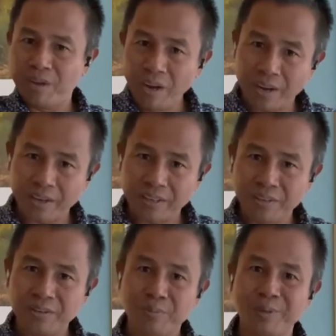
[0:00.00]
God
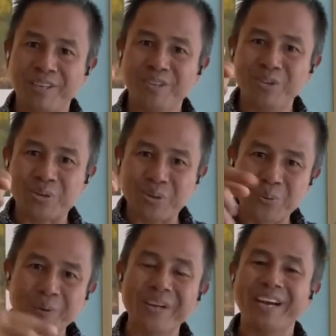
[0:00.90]
speaking to you
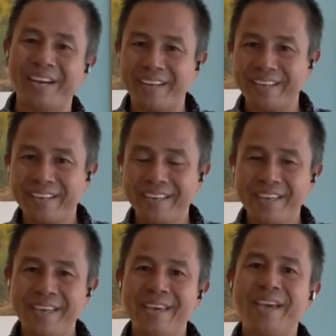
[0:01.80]
and I,
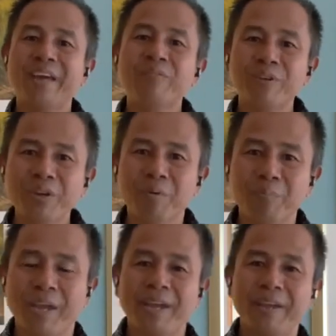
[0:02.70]
and we
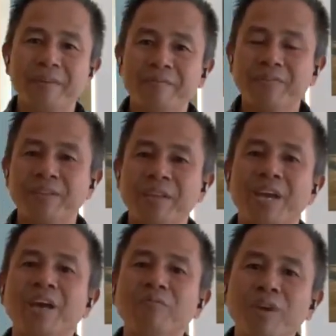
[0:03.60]
obey,
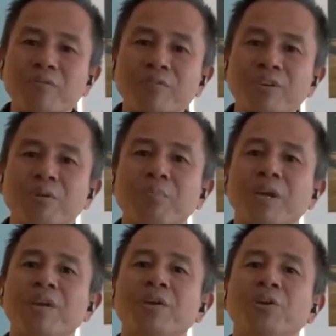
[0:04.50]
and when we
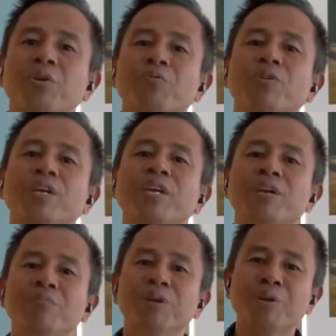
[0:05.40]
obey, we
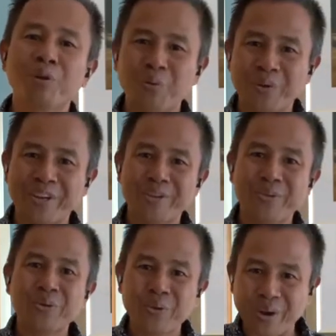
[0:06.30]
give glory
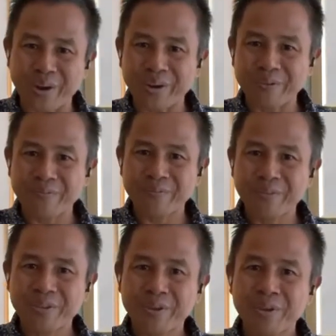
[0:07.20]
to God.
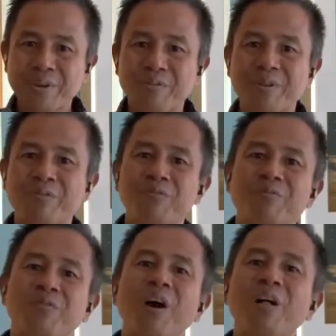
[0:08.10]
We
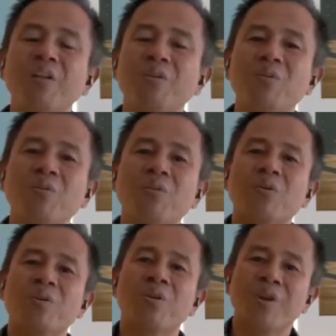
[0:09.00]
follow
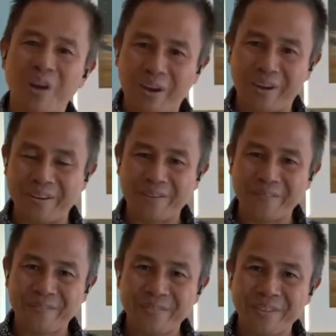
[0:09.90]
God
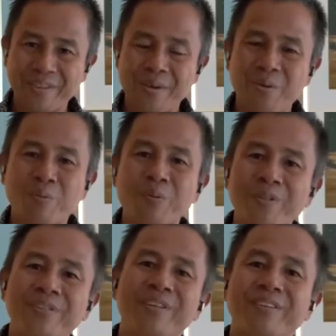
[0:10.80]

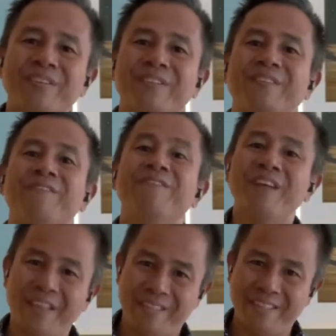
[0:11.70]
with this
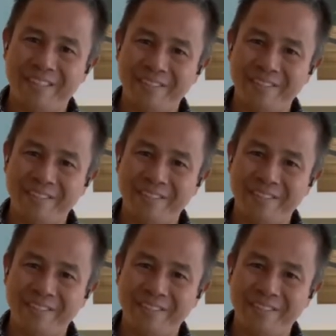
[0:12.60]
faith.